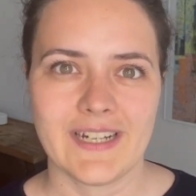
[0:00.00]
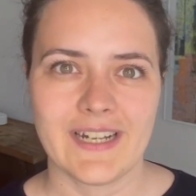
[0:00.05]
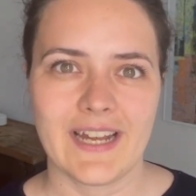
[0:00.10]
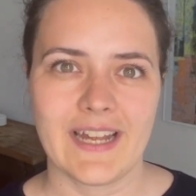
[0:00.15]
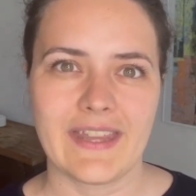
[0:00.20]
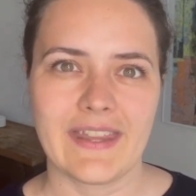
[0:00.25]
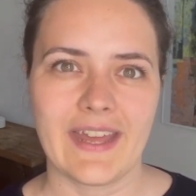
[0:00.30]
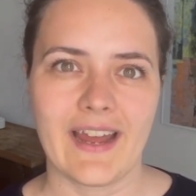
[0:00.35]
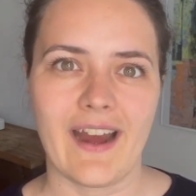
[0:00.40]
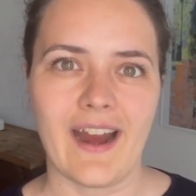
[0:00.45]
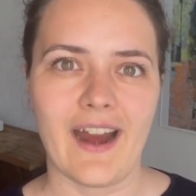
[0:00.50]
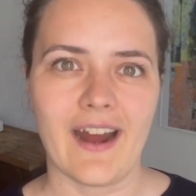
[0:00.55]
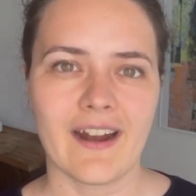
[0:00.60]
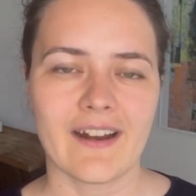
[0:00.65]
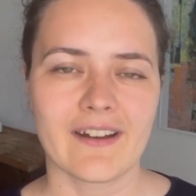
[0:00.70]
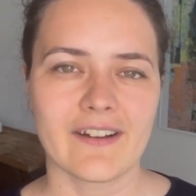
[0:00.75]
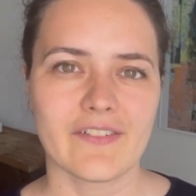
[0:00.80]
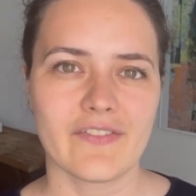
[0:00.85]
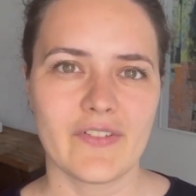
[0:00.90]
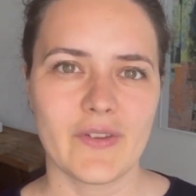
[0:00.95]
And there
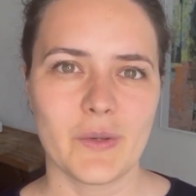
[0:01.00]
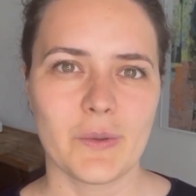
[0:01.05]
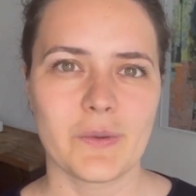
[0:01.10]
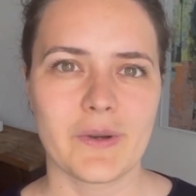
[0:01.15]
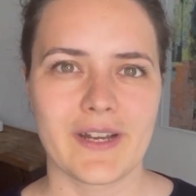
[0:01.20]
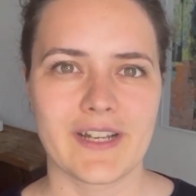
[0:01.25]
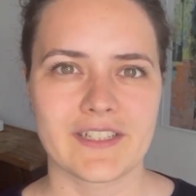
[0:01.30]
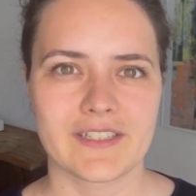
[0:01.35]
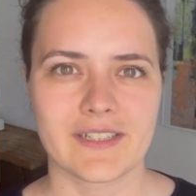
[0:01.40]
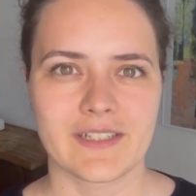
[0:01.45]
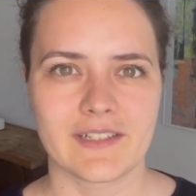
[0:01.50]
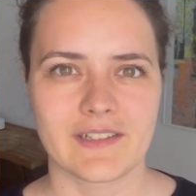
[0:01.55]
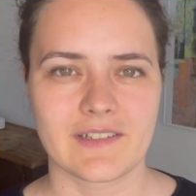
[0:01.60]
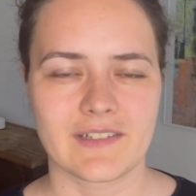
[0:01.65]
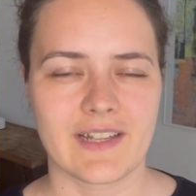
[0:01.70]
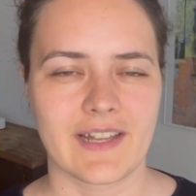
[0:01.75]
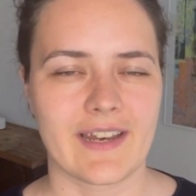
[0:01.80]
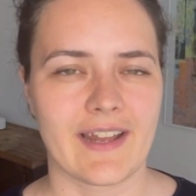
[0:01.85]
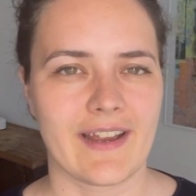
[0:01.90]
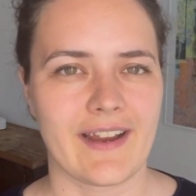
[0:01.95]
are a few
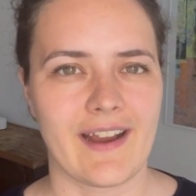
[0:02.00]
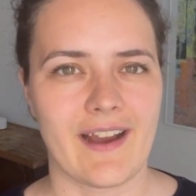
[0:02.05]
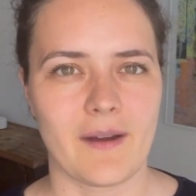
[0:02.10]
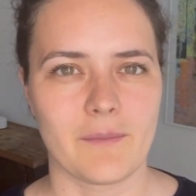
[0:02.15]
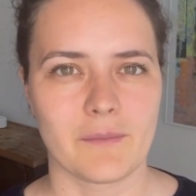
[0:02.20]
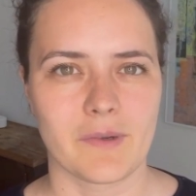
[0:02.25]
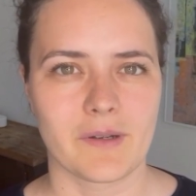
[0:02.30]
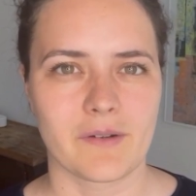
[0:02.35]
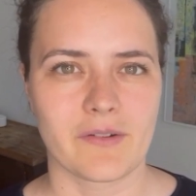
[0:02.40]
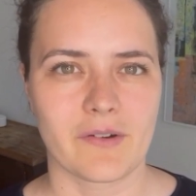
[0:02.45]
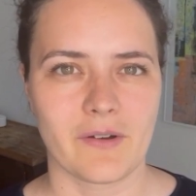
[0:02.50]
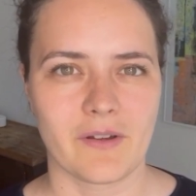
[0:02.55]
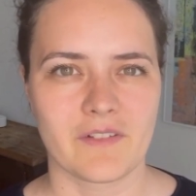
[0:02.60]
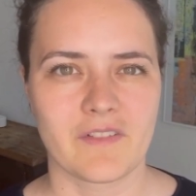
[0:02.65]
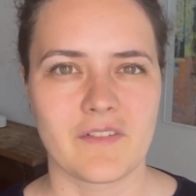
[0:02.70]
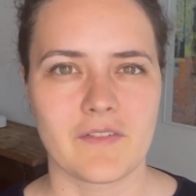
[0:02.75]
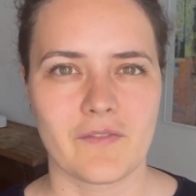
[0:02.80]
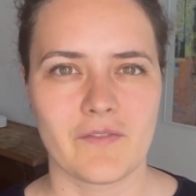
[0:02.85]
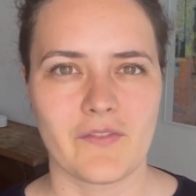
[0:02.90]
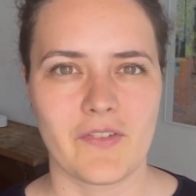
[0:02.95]
questions that I come
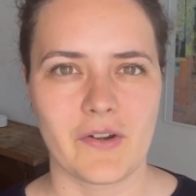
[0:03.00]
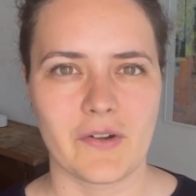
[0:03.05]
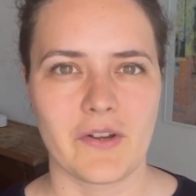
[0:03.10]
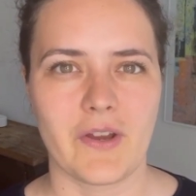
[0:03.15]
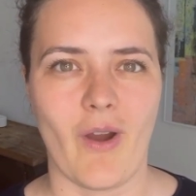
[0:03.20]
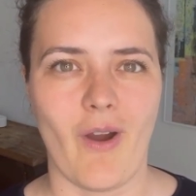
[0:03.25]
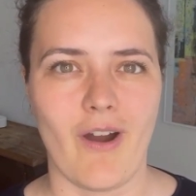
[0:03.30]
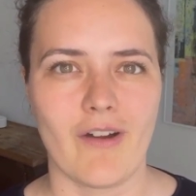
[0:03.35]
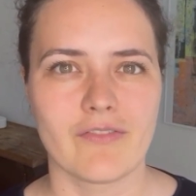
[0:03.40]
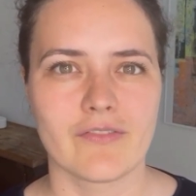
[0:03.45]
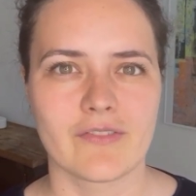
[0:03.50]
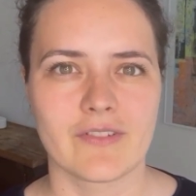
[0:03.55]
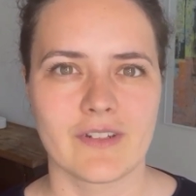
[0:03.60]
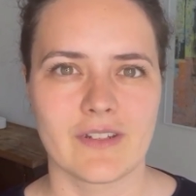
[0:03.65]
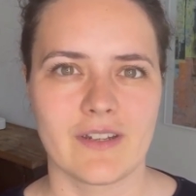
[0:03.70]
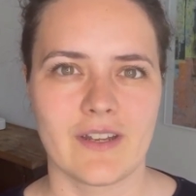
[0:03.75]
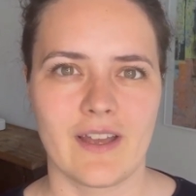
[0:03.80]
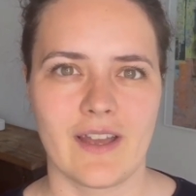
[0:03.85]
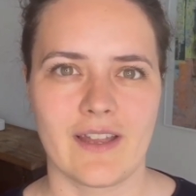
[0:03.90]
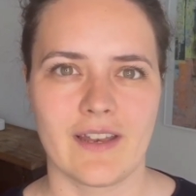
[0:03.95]
across very
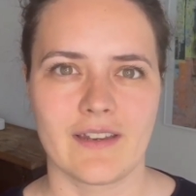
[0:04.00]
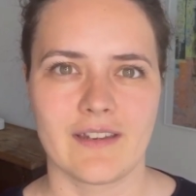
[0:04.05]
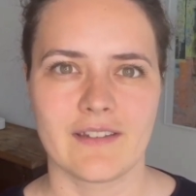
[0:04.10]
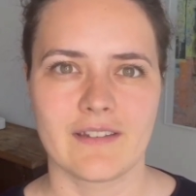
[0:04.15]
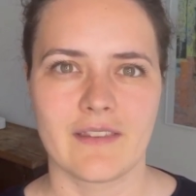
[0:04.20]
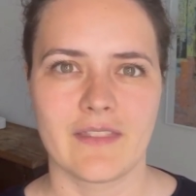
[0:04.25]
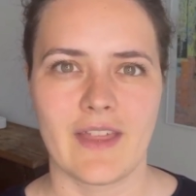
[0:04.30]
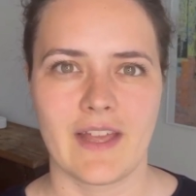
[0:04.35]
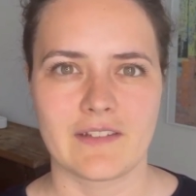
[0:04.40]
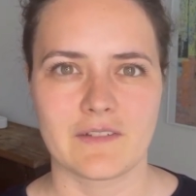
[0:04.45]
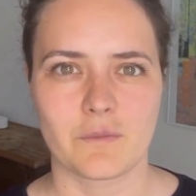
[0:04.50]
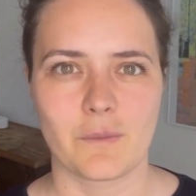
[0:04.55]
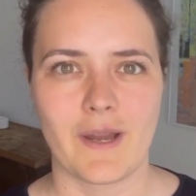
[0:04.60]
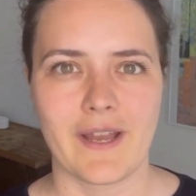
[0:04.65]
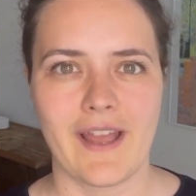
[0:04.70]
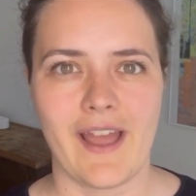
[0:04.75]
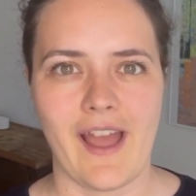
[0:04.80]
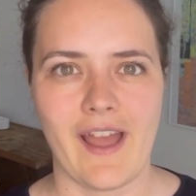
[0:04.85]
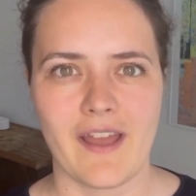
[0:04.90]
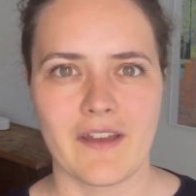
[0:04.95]
often, and that's
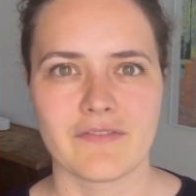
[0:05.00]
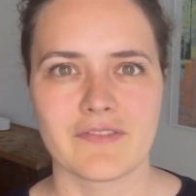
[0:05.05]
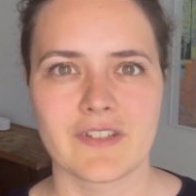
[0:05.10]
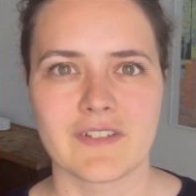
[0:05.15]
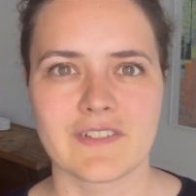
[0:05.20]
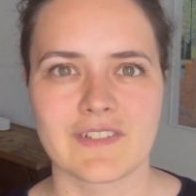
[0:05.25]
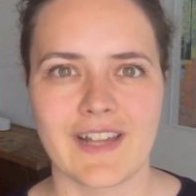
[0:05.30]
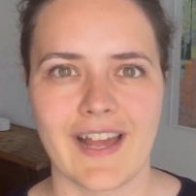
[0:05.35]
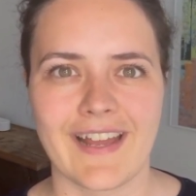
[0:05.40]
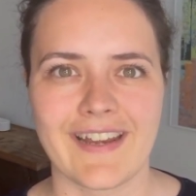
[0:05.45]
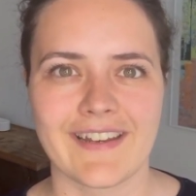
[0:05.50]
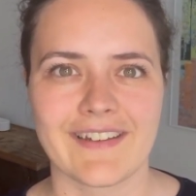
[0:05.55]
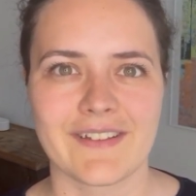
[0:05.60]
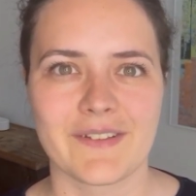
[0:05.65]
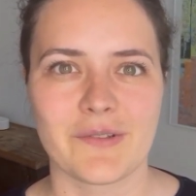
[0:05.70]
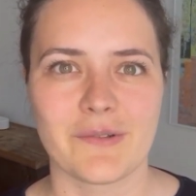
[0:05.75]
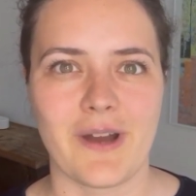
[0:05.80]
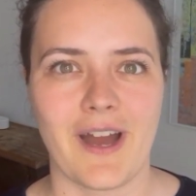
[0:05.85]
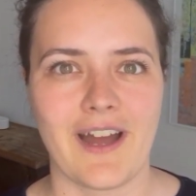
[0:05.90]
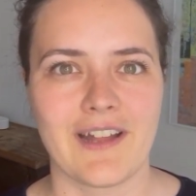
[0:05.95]
why I have decided
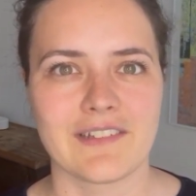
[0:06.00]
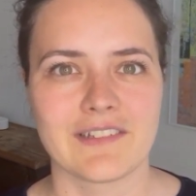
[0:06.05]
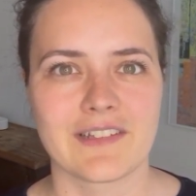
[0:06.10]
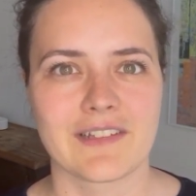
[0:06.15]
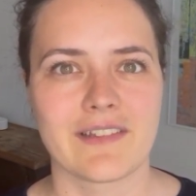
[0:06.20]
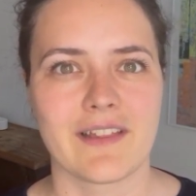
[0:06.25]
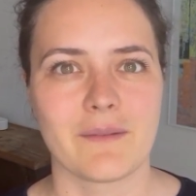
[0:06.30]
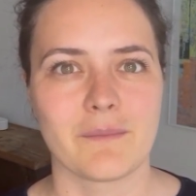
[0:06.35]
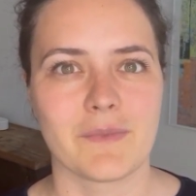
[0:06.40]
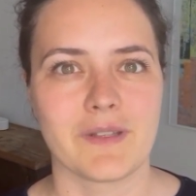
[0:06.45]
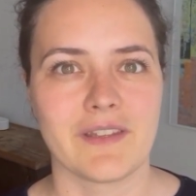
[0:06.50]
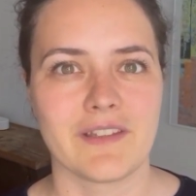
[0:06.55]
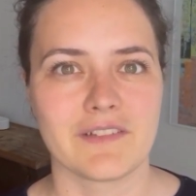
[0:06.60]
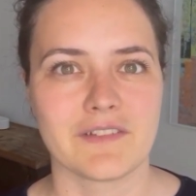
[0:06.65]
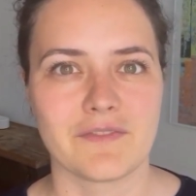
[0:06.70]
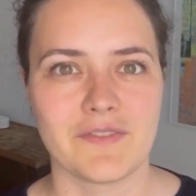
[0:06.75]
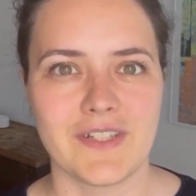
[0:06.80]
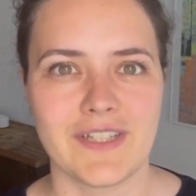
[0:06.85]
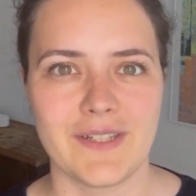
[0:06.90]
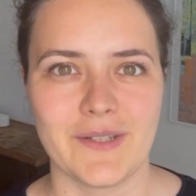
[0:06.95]
to answer them in
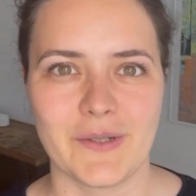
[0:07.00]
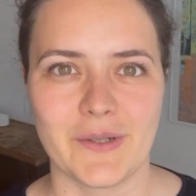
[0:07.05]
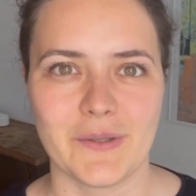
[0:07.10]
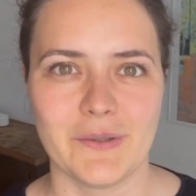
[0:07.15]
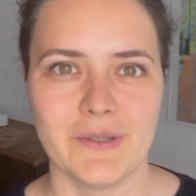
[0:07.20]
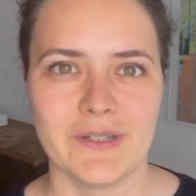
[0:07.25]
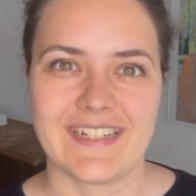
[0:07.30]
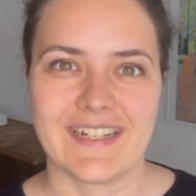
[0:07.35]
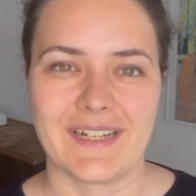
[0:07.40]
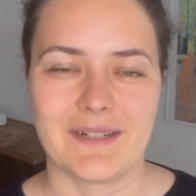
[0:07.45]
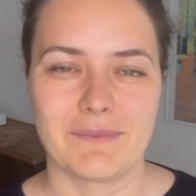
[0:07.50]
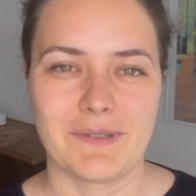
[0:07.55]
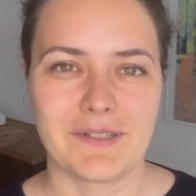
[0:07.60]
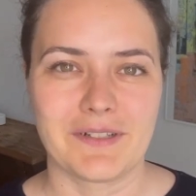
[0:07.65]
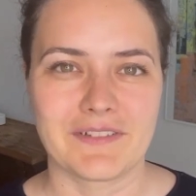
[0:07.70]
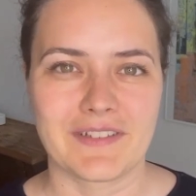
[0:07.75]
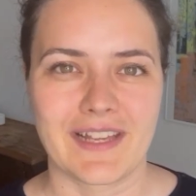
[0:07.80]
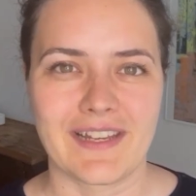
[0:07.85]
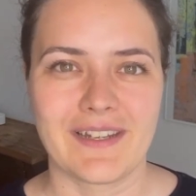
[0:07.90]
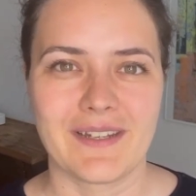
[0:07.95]
this video,
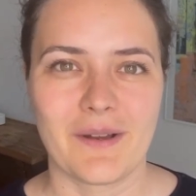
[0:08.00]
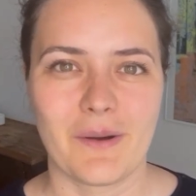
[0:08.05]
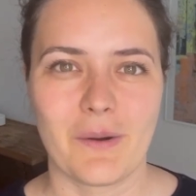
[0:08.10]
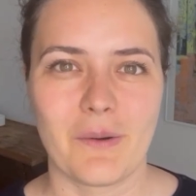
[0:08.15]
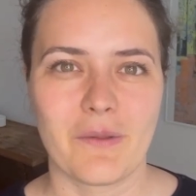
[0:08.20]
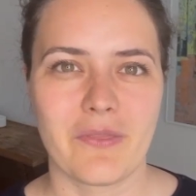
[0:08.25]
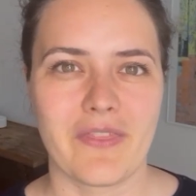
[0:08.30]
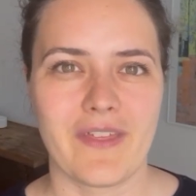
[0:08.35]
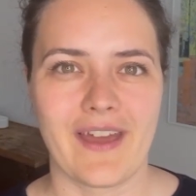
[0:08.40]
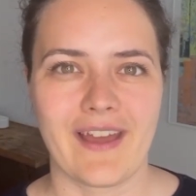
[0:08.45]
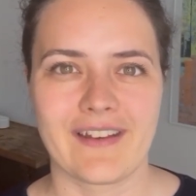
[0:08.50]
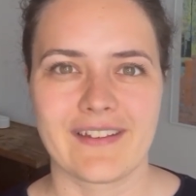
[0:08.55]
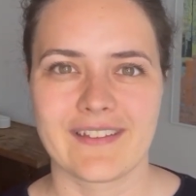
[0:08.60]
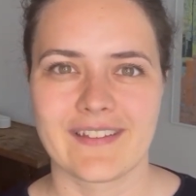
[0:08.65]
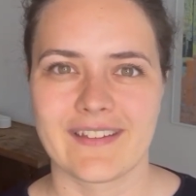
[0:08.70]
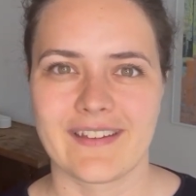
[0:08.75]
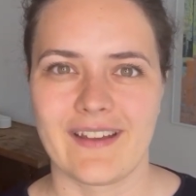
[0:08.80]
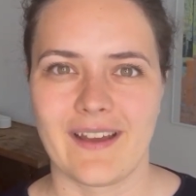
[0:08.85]
because I know that